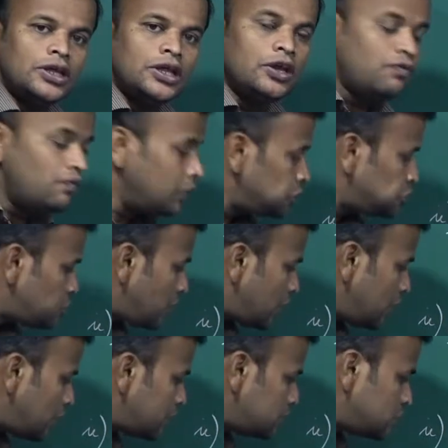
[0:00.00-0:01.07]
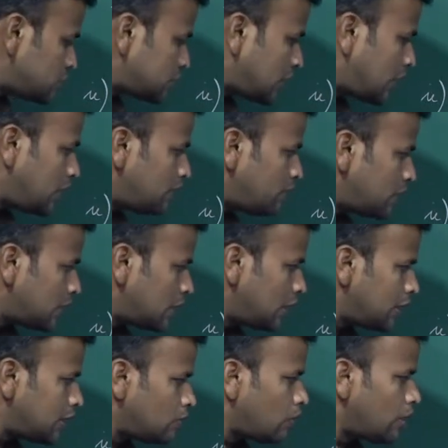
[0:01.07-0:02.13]
In which value of the sine we
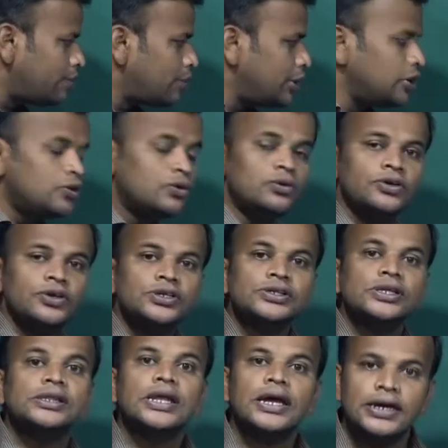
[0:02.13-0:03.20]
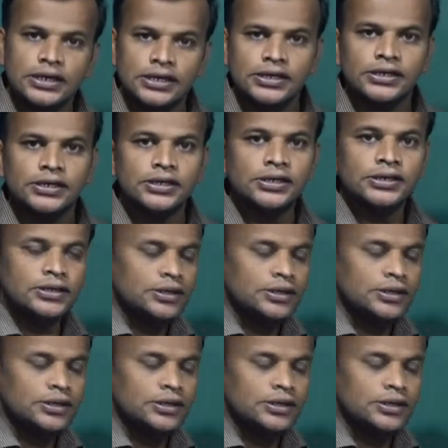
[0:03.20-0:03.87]
get 1 by 2 is a 30 degree.